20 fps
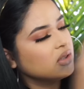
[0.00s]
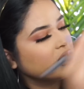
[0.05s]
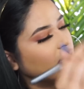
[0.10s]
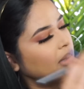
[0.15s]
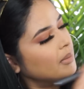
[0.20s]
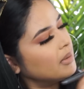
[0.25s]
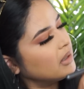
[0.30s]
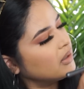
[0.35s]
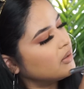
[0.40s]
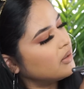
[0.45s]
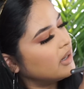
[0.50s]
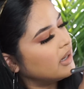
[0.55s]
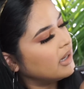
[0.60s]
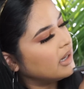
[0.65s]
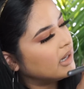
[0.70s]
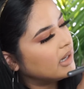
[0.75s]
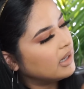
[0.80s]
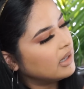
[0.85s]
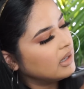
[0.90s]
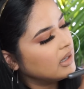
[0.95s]
So I'm gonna go
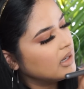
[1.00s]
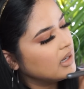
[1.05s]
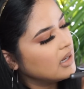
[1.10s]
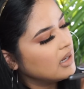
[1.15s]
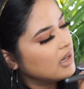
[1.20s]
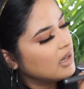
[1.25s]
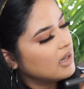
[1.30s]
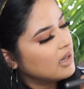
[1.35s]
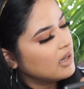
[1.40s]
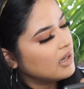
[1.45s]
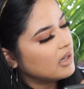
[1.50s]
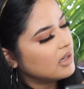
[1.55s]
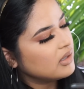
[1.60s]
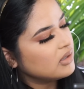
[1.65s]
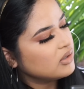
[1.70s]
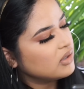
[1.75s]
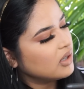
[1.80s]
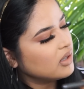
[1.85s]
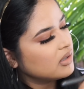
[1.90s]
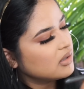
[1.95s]
ahead and
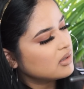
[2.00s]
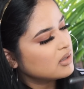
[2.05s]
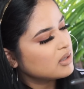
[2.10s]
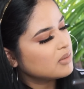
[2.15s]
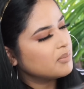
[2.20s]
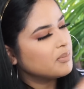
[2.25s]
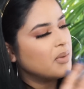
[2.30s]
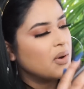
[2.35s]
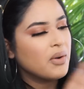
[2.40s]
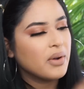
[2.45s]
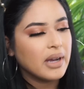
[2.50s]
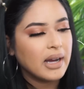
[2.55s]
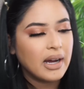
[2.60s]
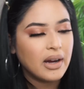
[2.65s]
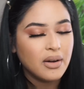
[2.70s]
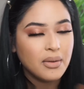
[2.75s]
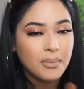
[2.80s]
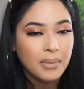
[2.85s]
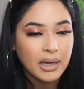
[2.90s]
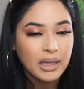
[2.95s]
just smoke
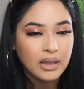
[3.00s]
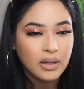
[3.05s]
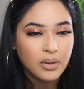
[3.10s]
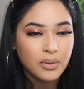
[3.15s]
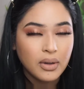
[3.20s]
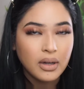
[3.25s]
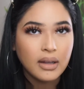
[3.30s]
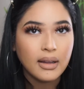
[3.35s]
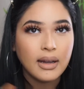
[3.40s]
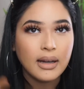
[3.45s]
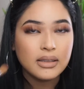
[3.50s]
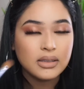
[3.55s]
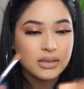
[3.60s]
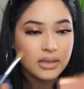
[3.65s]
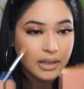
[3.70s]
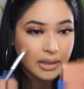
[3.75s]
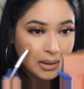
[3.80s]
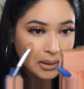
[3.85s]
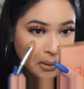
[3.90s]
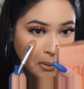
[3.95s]
out my lower lash
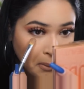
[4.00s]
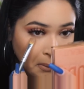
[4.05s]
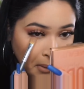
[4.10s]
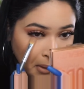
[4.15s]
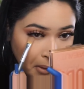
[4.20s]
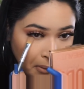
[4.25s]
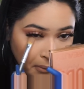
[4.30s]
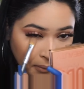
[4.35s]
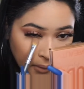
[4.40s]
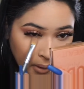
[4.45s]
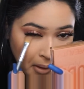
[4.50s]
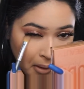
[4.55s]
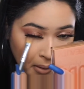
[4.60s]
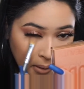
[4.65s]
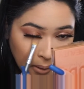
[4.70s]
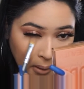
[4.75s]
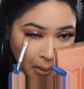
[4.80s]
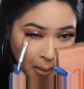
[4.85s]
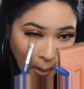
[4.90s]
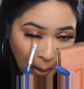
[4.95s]
line really fast.